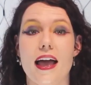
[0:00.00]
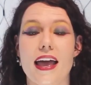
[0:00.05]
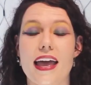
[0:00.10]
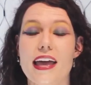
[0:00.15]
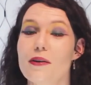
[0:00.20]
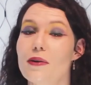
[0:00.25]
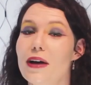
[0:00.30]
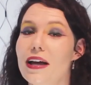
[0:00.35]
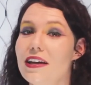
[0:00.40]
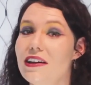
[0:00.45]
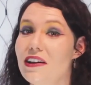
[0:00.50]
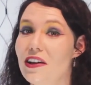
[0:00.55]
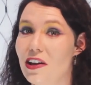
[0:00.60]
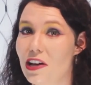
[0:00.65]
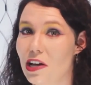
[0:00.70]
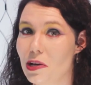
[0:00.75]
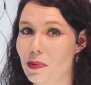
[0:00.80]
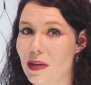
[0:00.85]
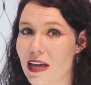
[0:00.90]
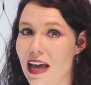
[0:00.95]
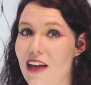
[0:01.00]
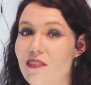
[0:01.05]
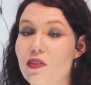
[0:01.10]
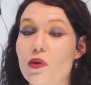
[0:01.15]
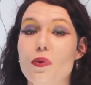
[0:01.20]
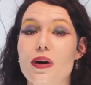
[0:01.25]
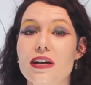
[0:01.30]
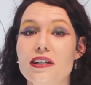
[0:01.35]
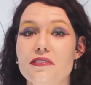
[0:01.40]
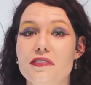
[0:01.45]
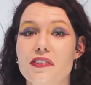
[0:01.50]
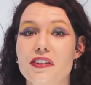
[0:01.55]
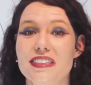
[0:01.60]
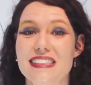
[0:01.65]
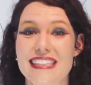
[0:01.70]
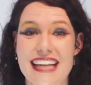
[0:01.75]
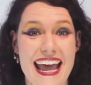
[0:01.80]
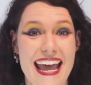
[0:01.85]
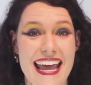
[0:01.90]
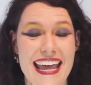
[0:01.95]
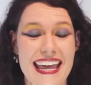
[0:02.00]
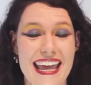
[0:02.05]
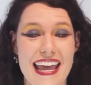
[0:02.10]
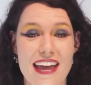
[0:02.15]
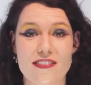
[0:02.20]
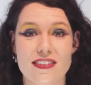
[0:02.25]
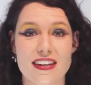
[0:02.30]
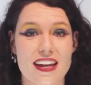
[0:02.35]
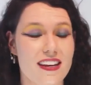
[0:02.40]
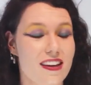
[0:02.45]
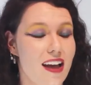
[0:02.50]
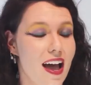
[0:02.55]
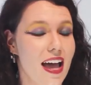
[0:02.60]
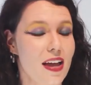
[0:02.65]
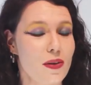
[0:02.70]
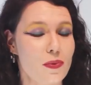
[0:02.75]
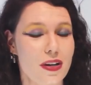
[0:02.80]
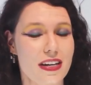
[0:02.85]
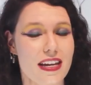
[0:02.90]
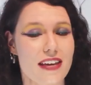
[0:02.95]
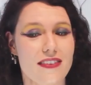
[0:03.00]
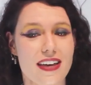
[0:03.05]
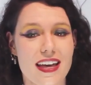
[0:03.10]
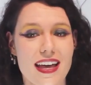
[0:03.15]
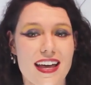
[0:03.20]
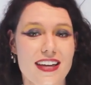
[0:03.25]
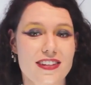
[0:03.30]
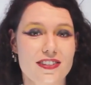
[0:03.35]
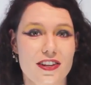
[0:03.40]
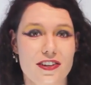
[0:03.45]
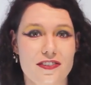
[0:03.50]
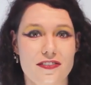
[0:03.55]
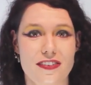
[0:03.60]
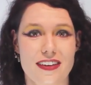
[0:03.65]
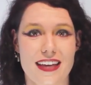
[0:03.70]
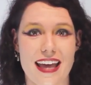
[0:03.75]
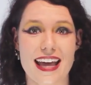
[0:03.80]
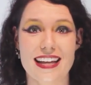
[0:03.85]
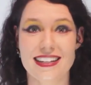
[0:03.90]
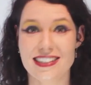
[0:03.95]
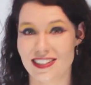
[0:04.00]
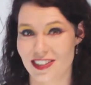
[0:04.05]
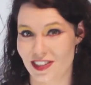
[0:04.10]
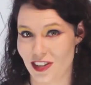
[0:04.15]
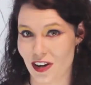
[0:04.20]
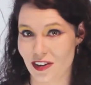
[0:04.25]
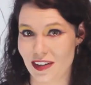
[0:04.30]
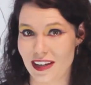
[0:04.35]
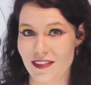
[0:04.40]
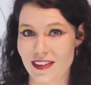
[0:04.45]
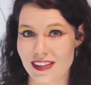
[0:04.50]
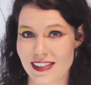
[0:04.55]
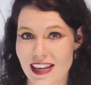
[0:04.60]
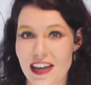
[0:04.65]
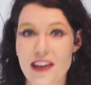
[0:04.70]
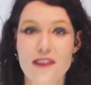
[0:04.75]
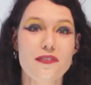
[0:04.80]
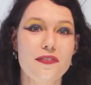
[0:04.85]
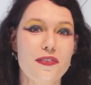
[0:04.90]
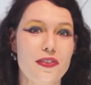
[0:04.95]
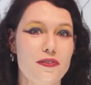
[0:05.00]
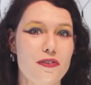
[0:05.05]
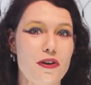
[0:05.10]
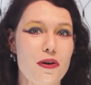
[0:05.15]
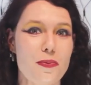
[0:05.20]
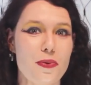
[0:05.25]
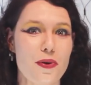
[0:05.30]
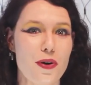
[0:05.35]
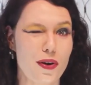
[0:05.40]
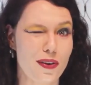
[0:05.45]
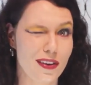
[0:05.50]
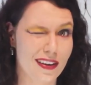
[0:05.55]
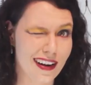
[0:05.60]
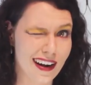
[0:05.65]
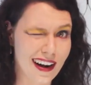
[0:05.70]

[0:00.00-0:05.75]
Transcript: Anyway, I hope you have a wonderful day, evening, night, whatever. And don't forget, don't give yourself the raw prawn.